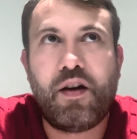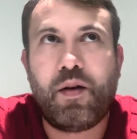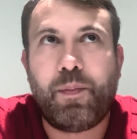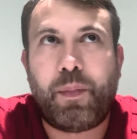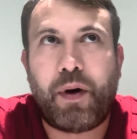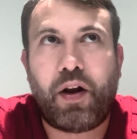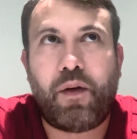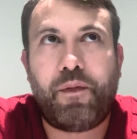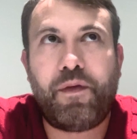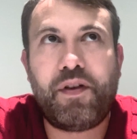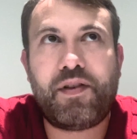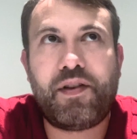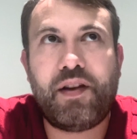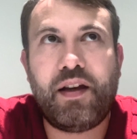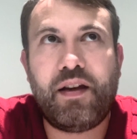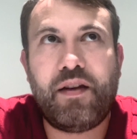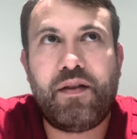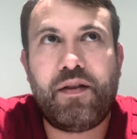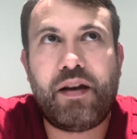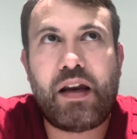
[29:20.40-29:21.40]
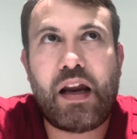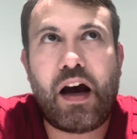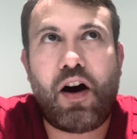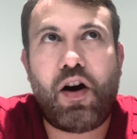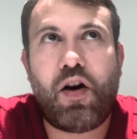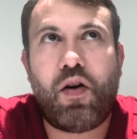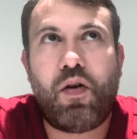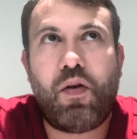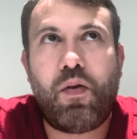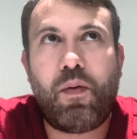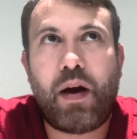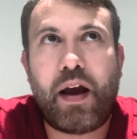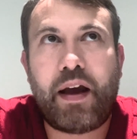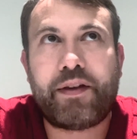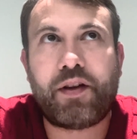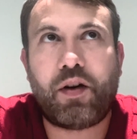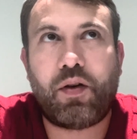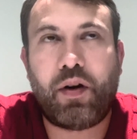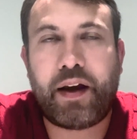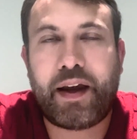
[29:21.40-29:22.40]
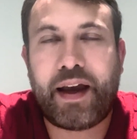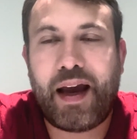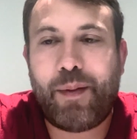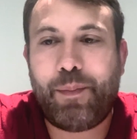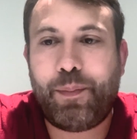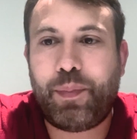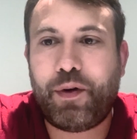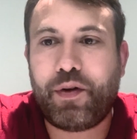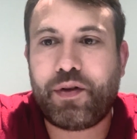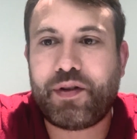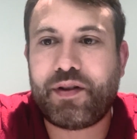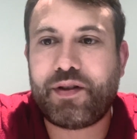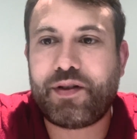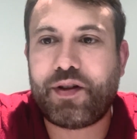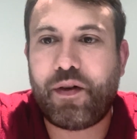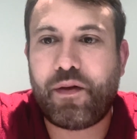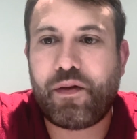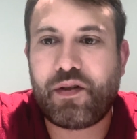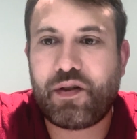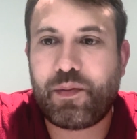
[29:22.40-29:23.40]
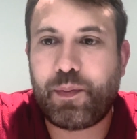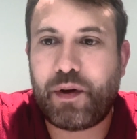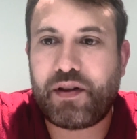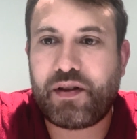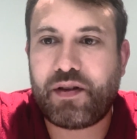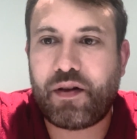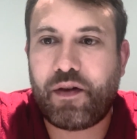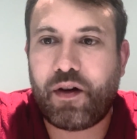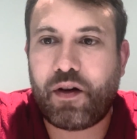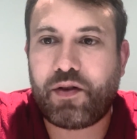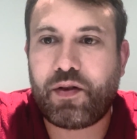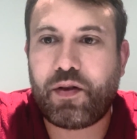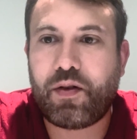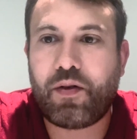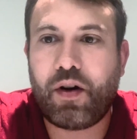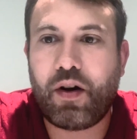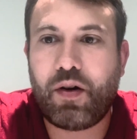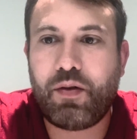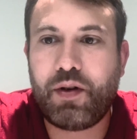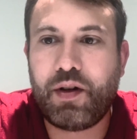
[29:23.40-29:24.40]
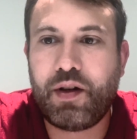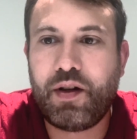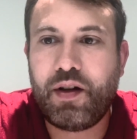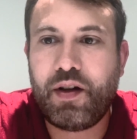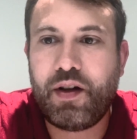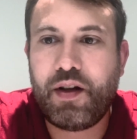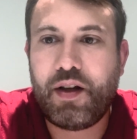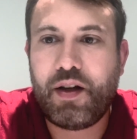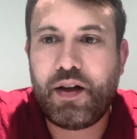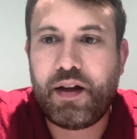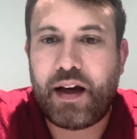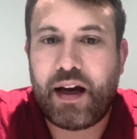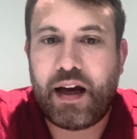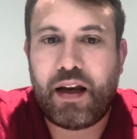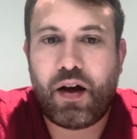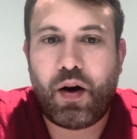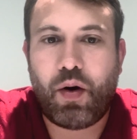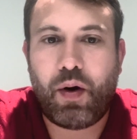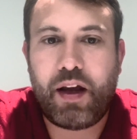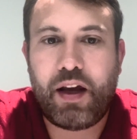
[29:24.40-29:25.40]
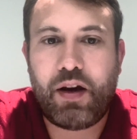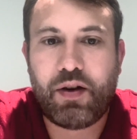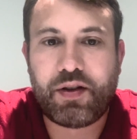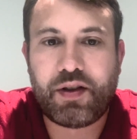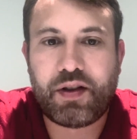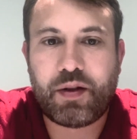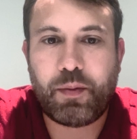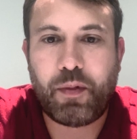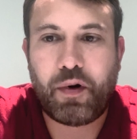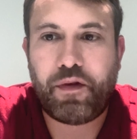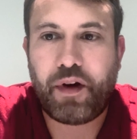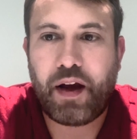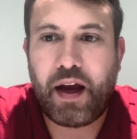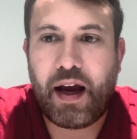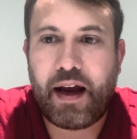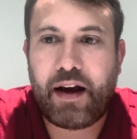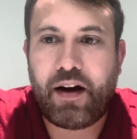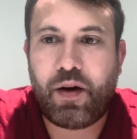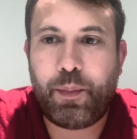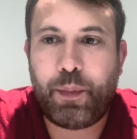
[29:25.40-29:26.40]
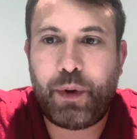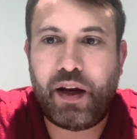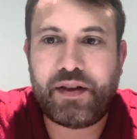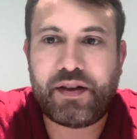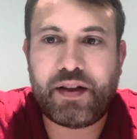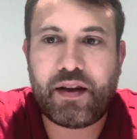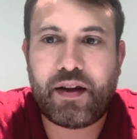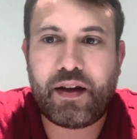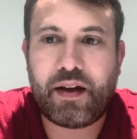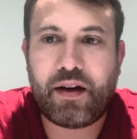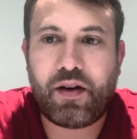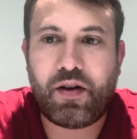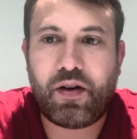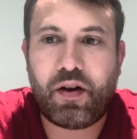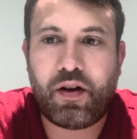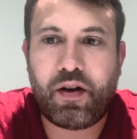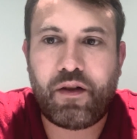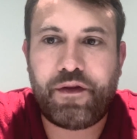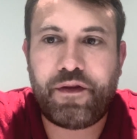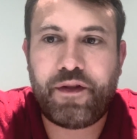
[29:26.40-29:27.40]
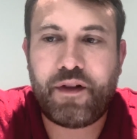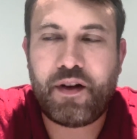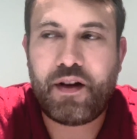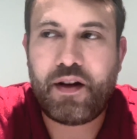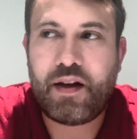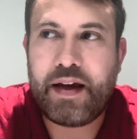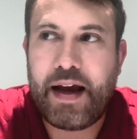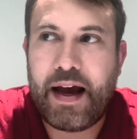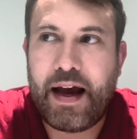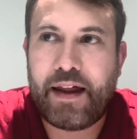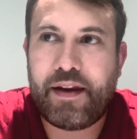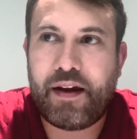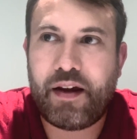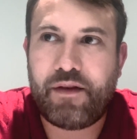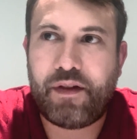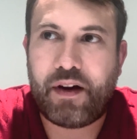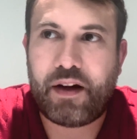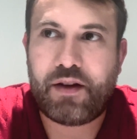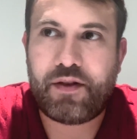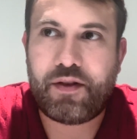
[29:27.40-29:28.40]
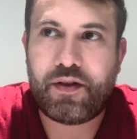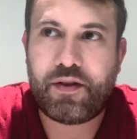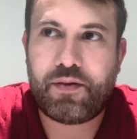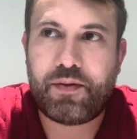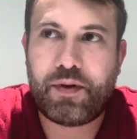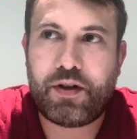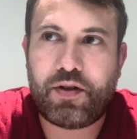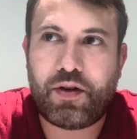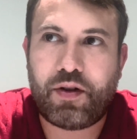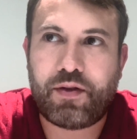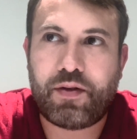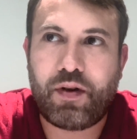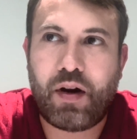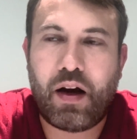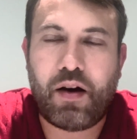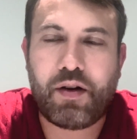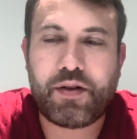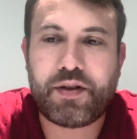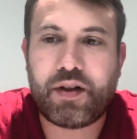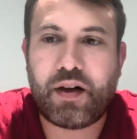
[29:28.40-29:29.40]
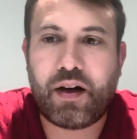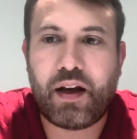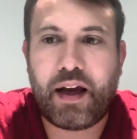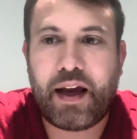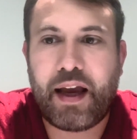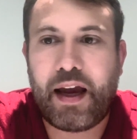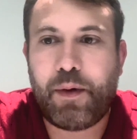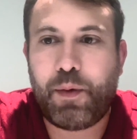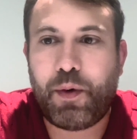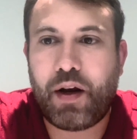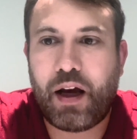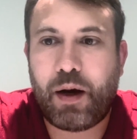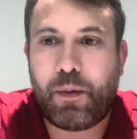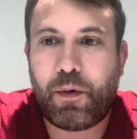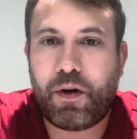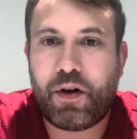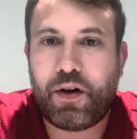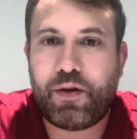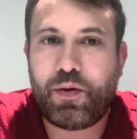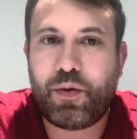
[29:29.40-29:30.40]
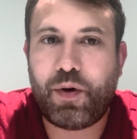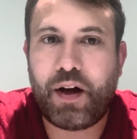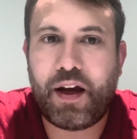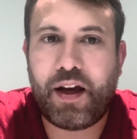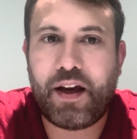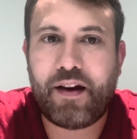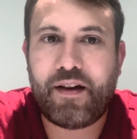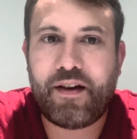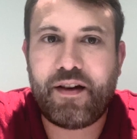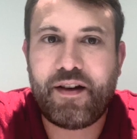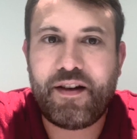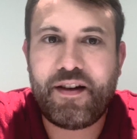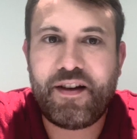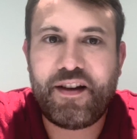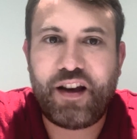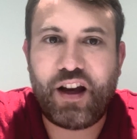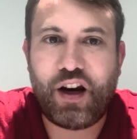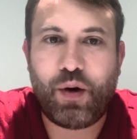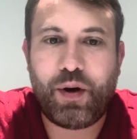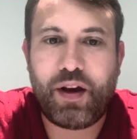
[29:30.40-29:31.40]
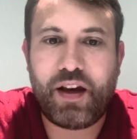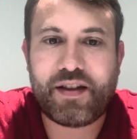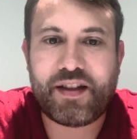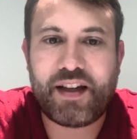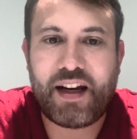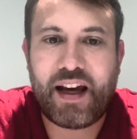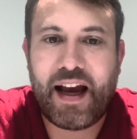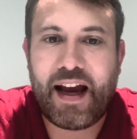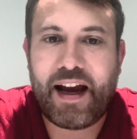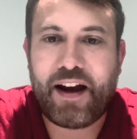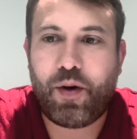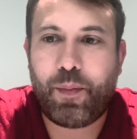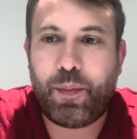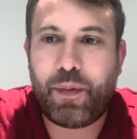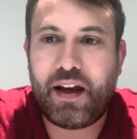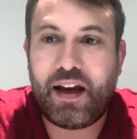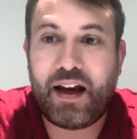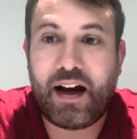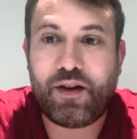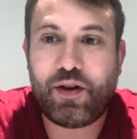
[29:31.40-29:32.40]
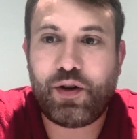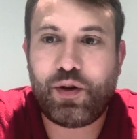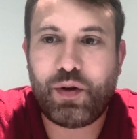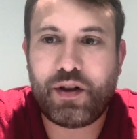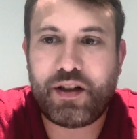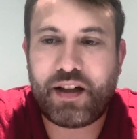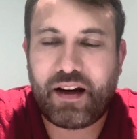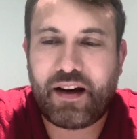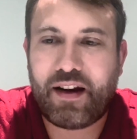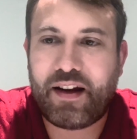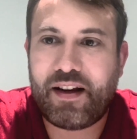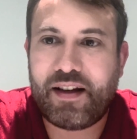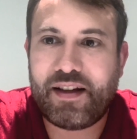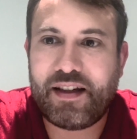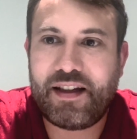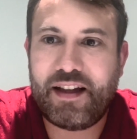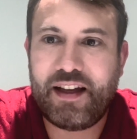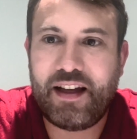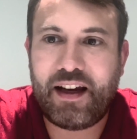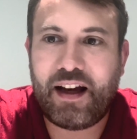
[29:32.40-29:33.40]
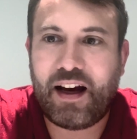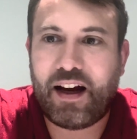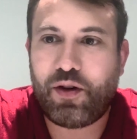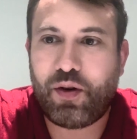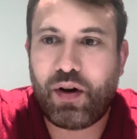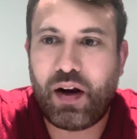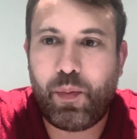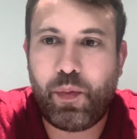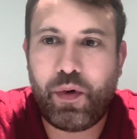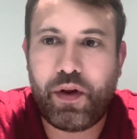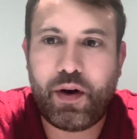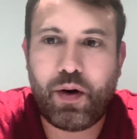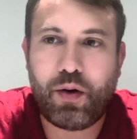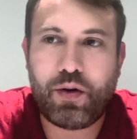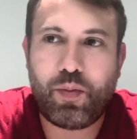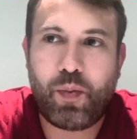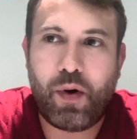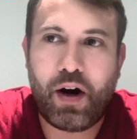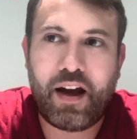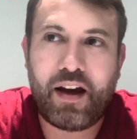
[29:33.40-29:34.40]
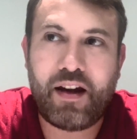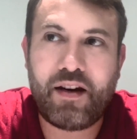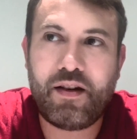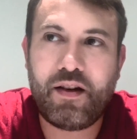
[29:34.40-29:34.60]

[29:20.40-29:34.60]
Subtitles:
But obviously now, as our campus and services business have also grown, and our ecosystem of AI companies, I think a lot of other investors reach out to us and are like, "Hey, we like what you're doing. Here's an AI company. Can't you do a technical DD? Can't you help with go-to-market?"